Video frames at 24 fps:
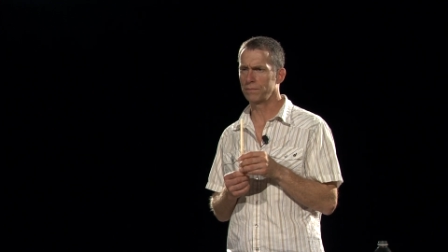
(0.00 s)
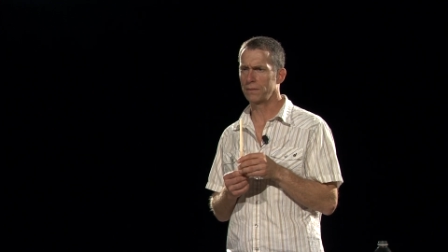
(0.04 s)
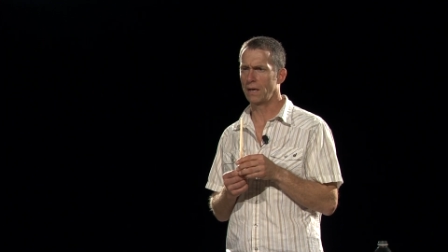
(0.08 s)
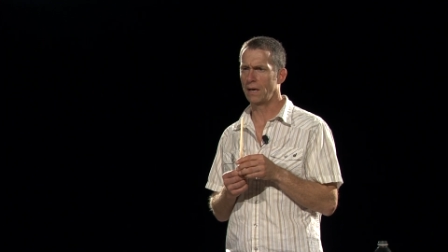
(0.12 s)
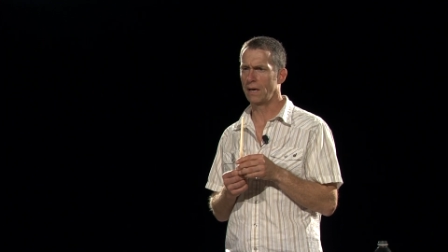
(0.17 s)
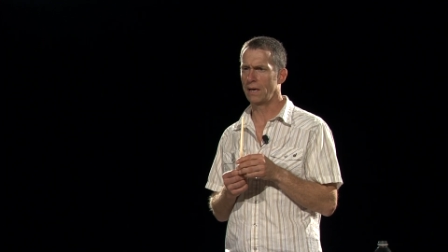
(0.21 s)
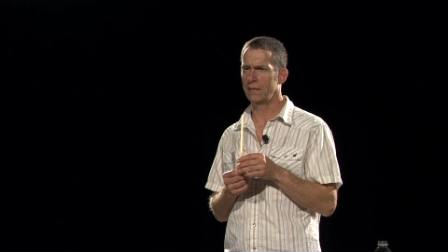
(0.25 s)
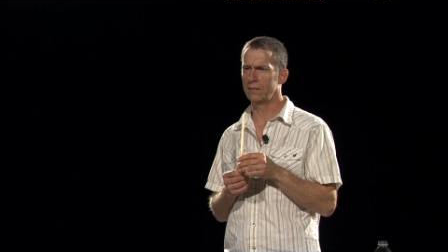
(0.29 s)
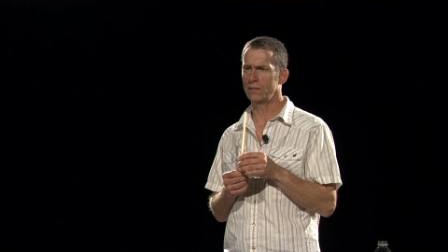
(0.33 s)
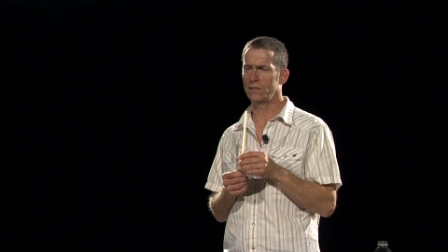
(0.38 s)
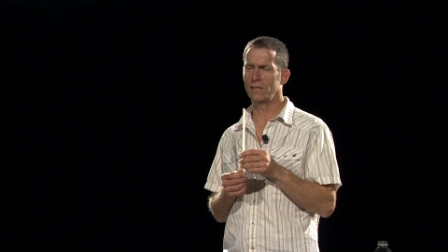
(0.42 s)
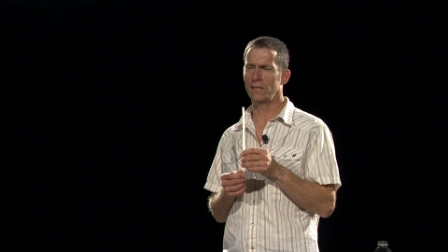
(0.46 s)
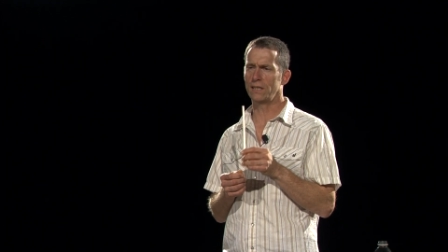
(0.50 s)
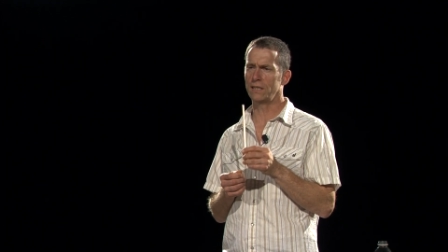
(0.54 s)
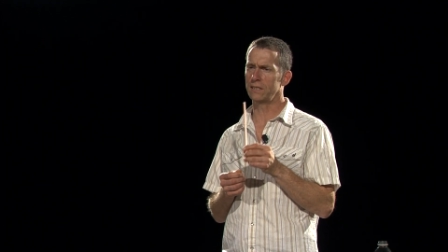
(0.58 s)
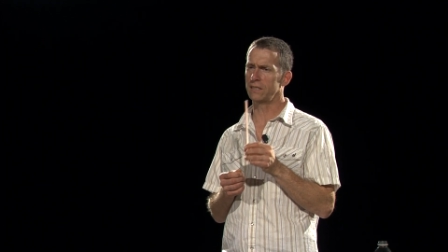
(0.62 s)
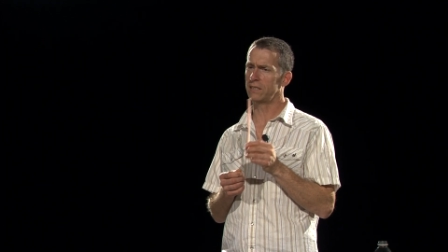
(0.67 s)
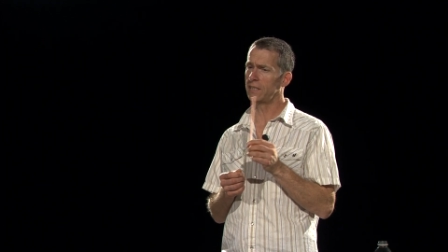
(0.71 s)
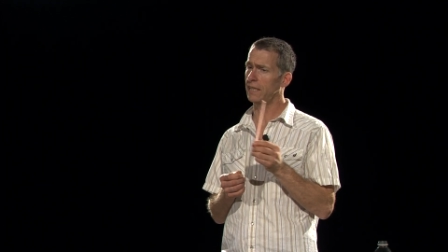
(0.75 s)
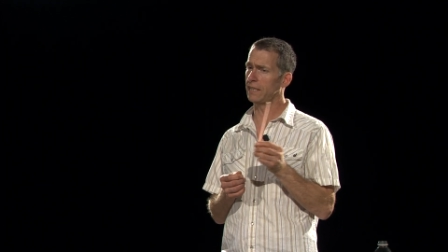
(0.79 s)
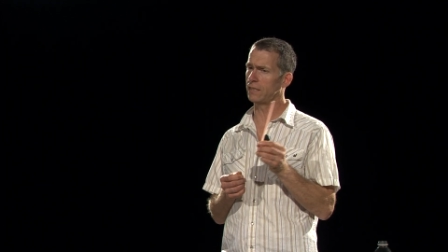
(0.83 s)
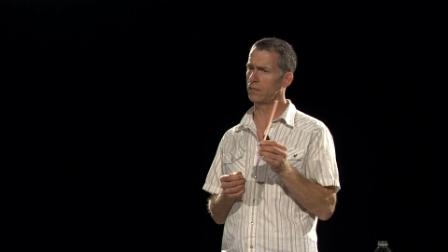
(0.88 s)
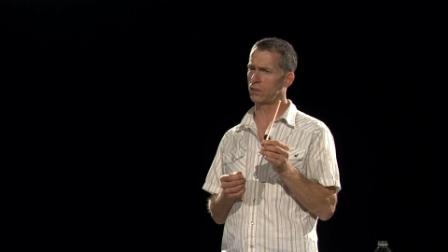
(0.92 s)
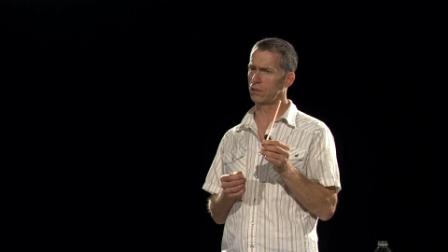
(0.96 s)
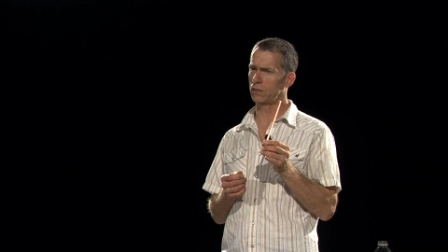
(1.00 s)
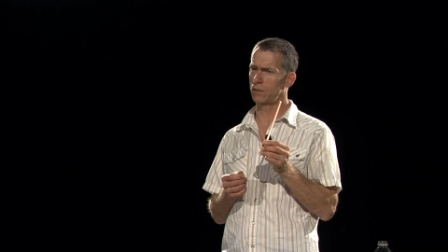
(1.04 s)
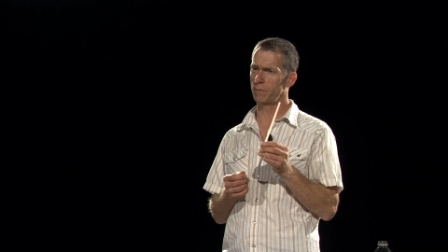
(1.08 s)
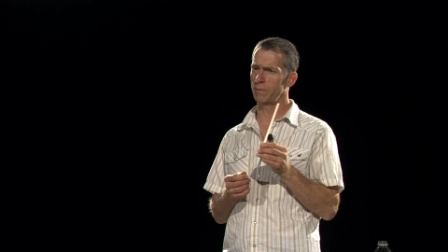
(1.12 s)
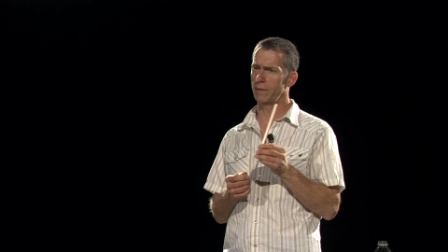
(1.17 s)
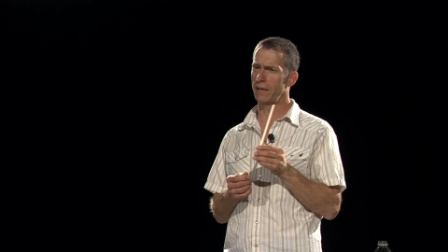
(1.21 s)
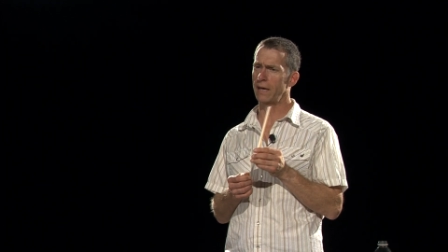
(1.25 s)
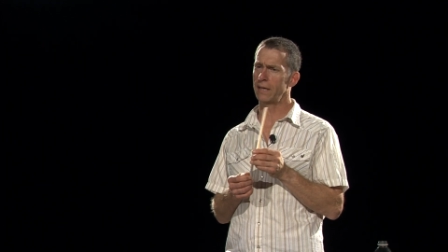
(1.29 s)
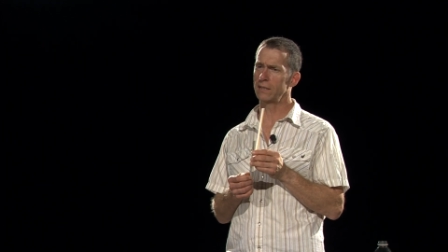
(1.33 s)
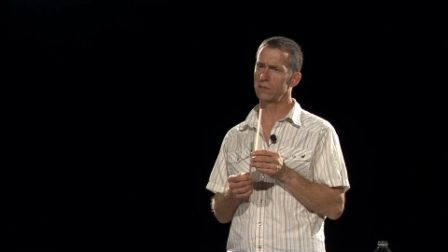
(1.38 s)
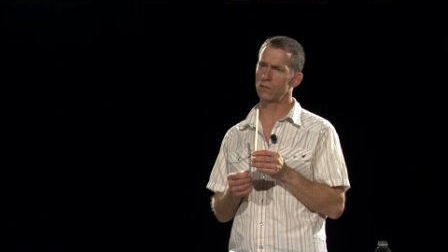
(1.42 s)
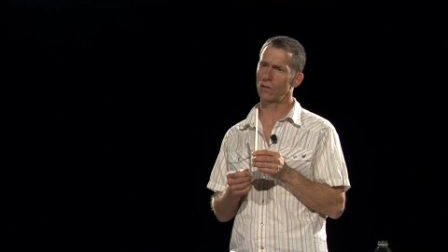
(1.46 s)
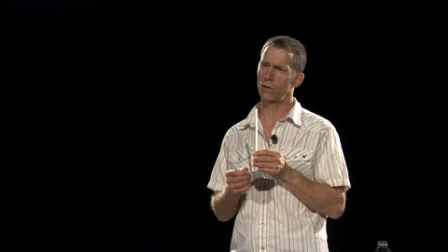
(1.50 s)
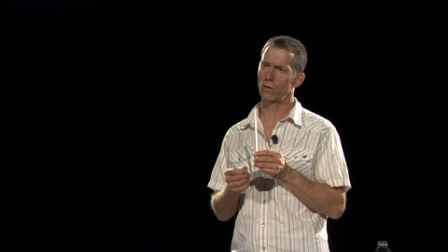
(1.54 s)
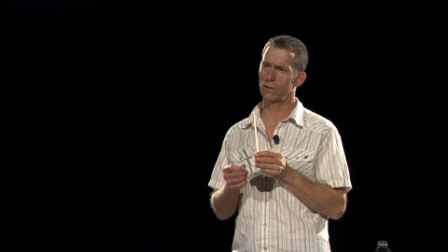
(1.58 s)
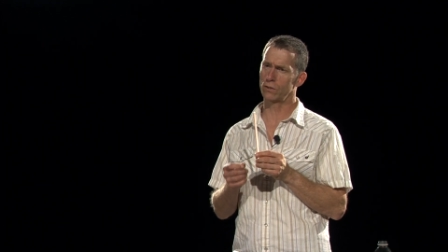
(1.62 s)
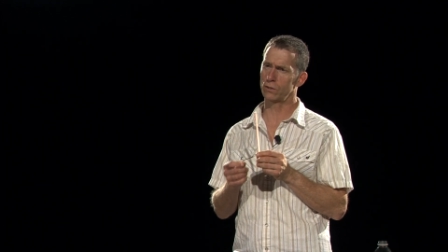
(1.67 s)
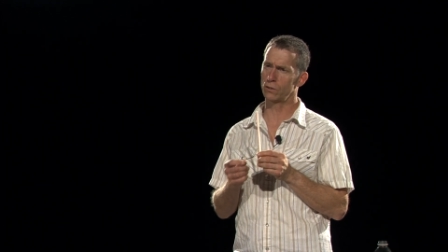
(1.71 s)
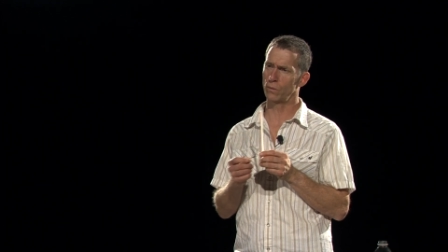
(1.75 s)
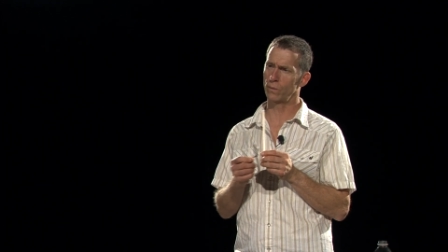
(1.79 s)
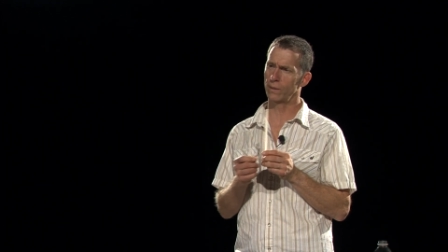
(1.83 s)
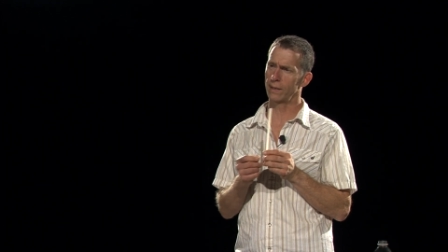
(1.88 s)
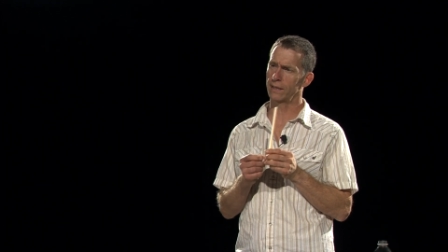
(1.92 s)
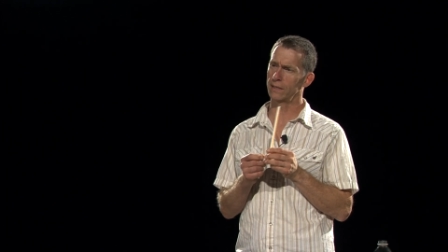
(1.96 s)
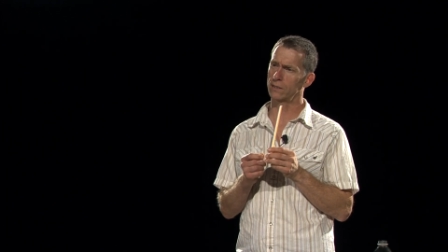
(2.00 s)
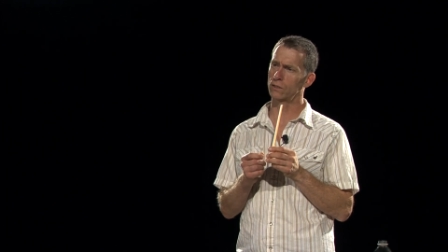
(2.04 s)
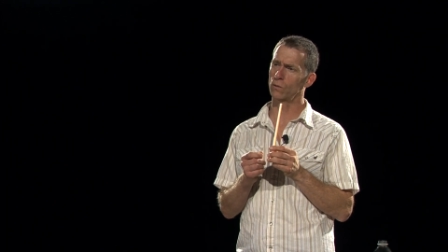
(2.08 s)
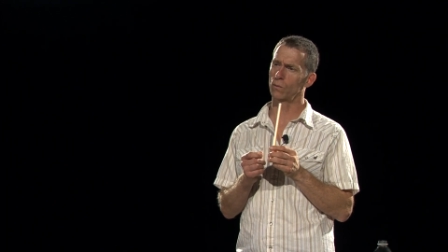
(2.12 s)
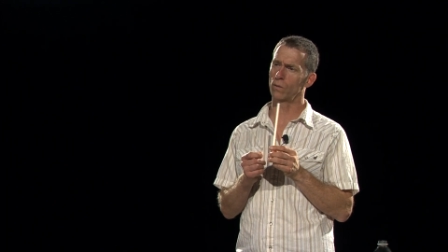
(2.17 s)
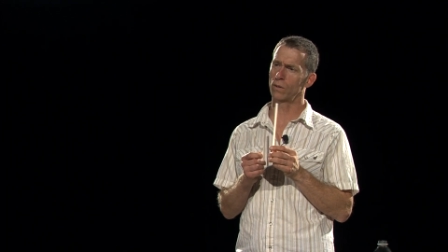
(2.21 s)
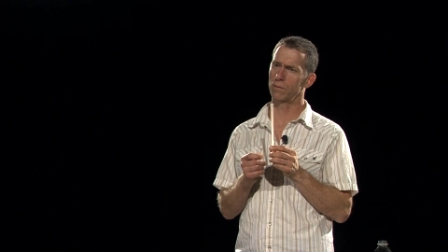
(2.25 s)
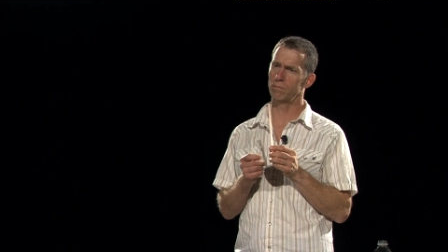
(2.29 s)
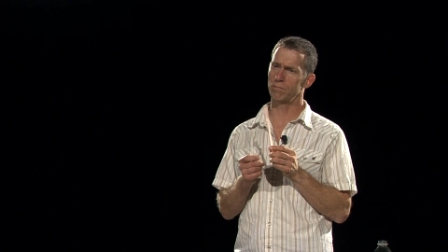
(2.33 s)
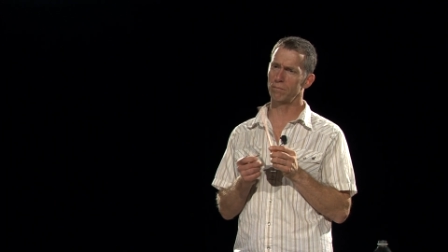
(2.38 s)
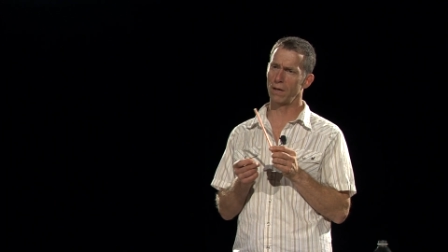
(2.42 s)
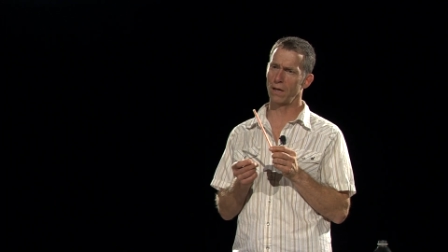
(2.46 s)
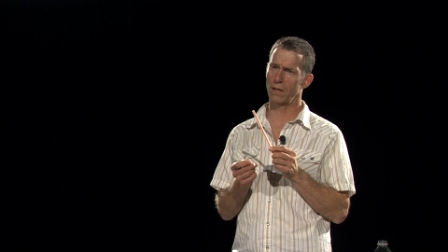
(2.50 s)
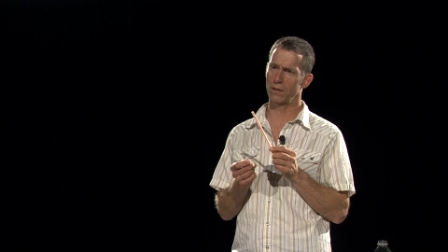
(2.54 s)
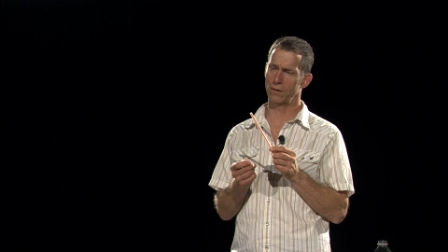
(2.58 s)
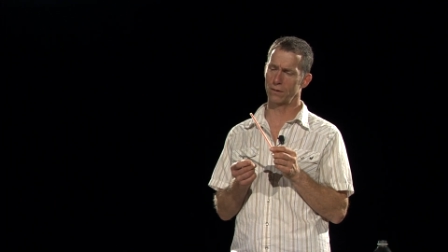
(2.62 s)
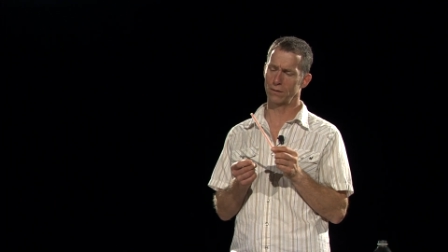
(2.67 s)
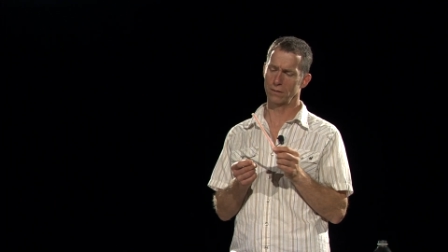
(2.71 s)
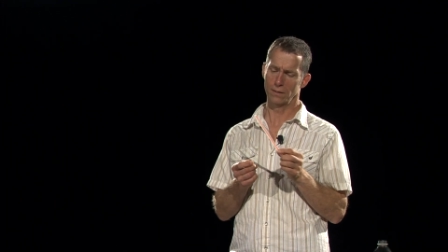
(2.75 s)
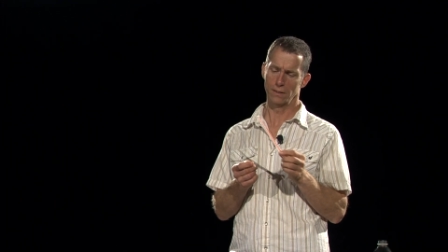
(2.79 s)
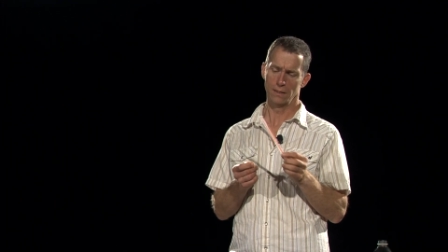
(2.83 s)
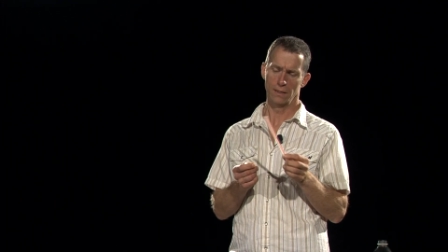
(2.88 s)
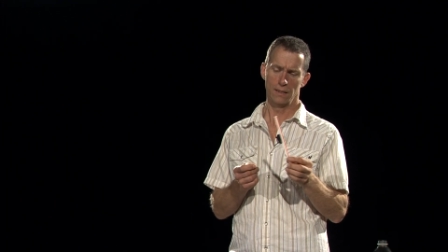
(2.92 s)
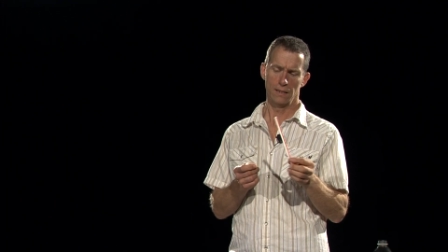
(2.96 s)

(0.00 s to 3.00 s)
Uh, she didn't teach it to me. I saw her doing it to her mother.